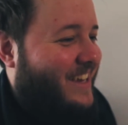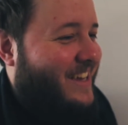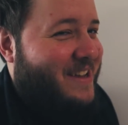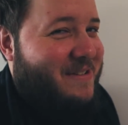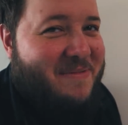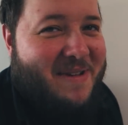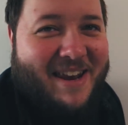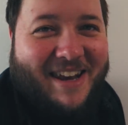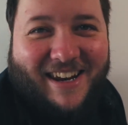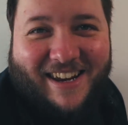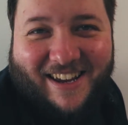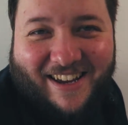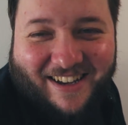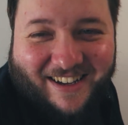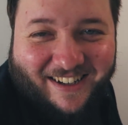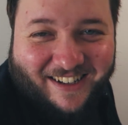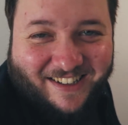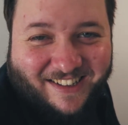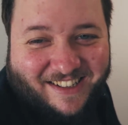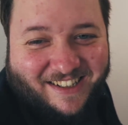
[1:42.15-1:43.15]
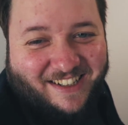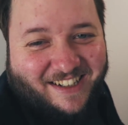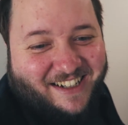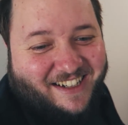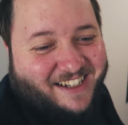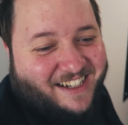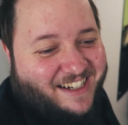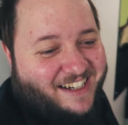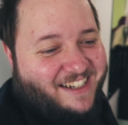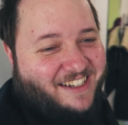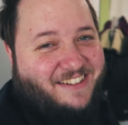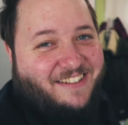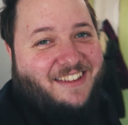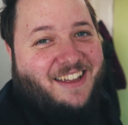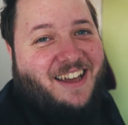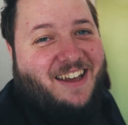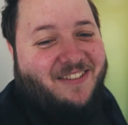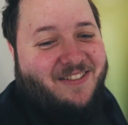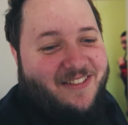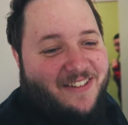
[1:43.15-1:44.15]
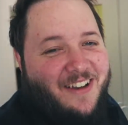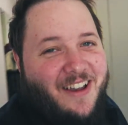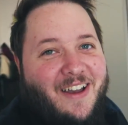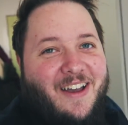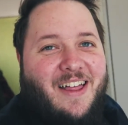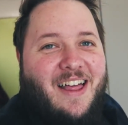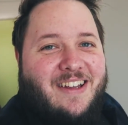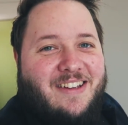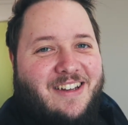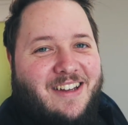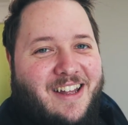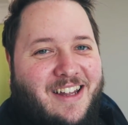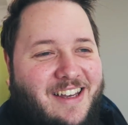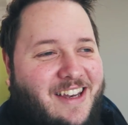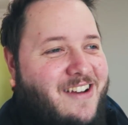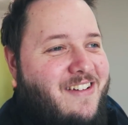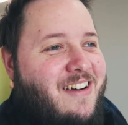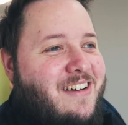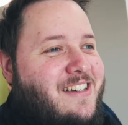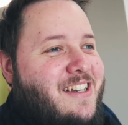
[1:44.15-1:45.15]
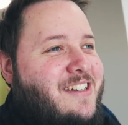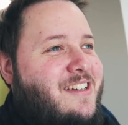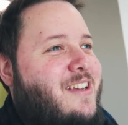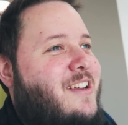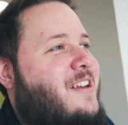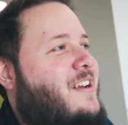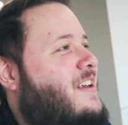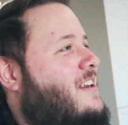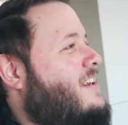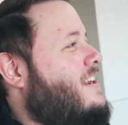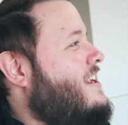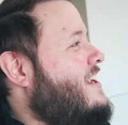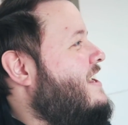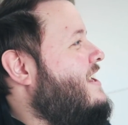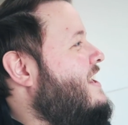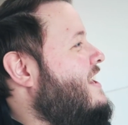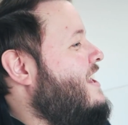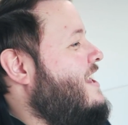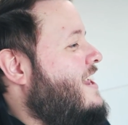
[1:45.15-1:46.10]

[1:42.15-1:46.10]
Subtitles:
comedic cards, I can do that for you. That's an idea actually, that's a good idea.